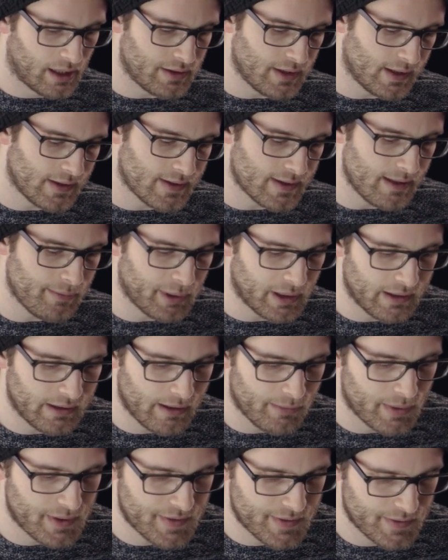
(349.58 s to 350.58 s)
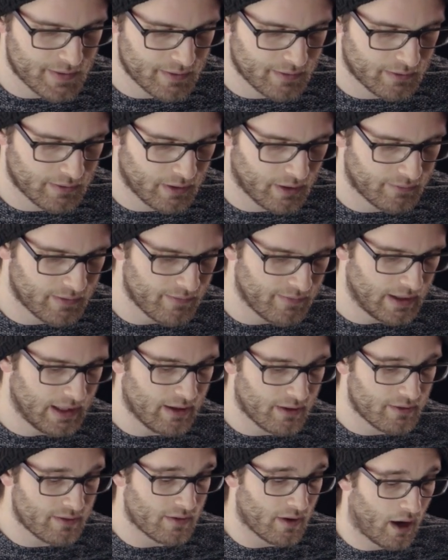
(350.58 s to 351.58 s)
As you can see by the numbers of the
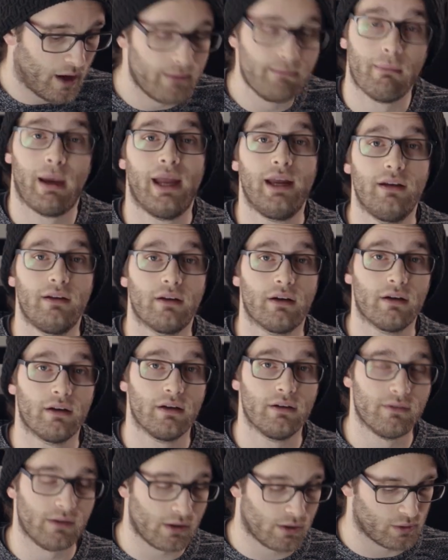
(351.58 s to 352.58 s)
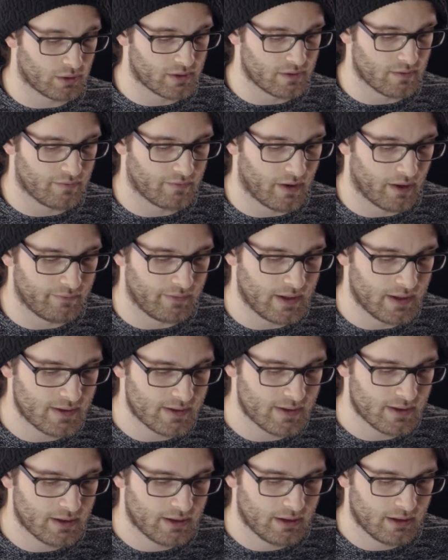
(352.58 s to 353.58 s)
videos that I made over the course of the five
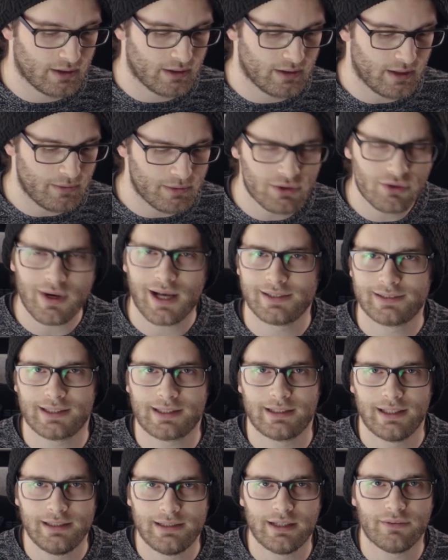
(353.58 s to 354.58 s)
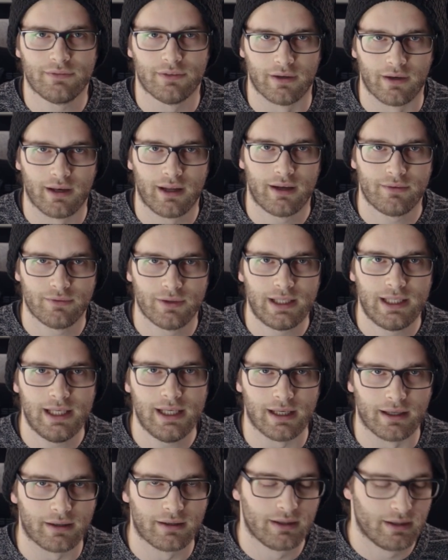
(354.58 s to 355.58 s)
years, they were drastically different every
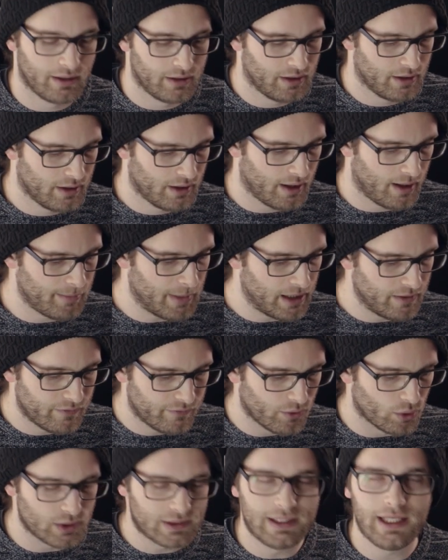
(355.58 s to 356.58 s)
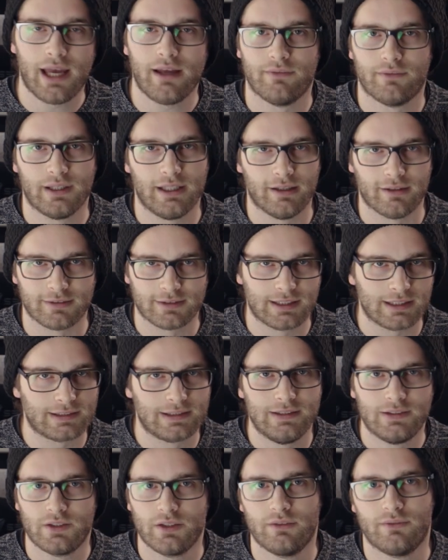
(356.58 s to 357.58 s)
year. I made 48 videos,
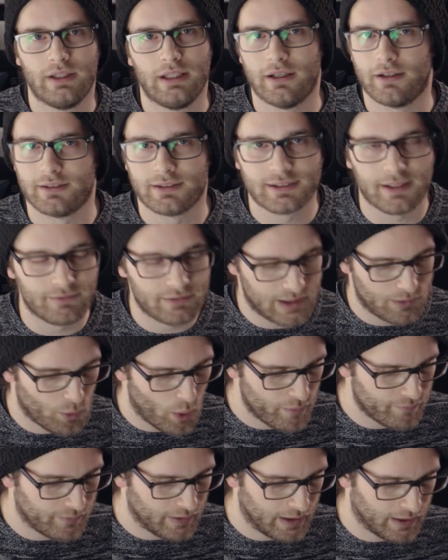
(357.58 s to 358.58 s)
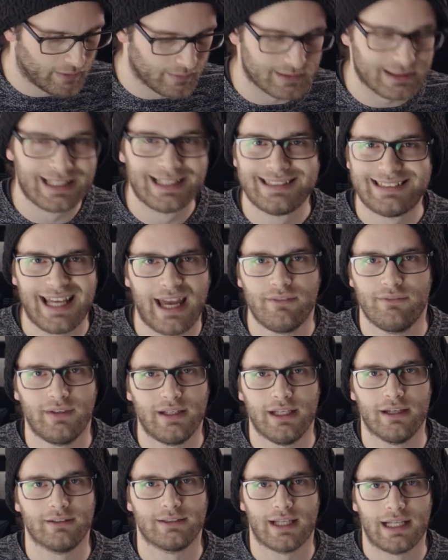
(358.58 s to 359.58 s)
62 videos, 71 videos, 10
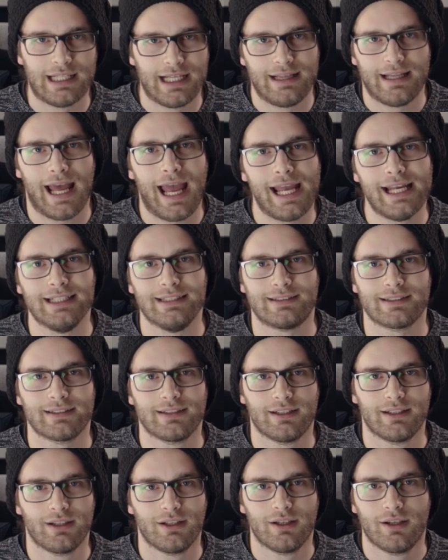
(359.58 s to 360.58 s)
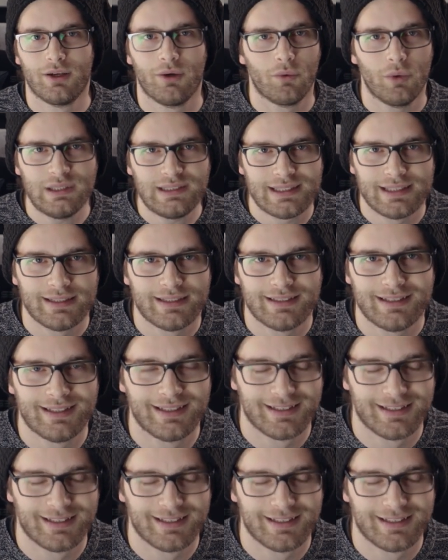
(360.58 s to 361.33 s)
videos, and then 8. What?